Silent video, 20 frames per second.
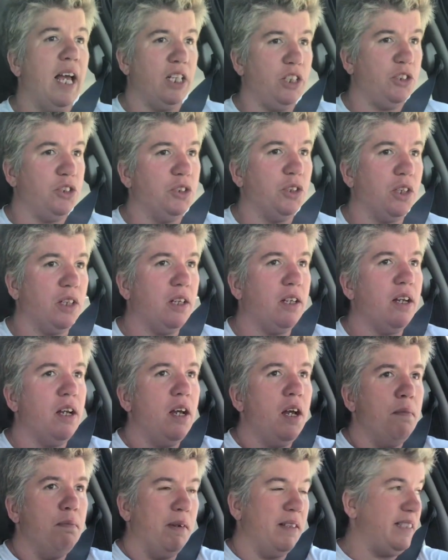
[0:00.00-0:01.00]
and took
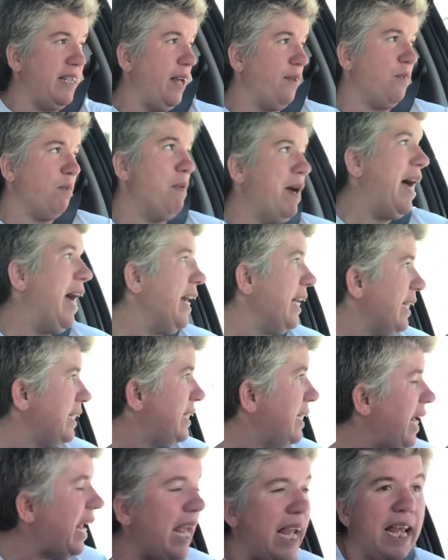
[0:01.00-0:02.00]
my Xanth
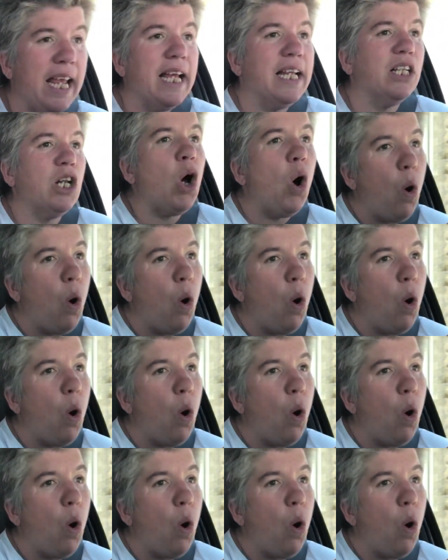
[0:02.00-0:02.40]
Max, and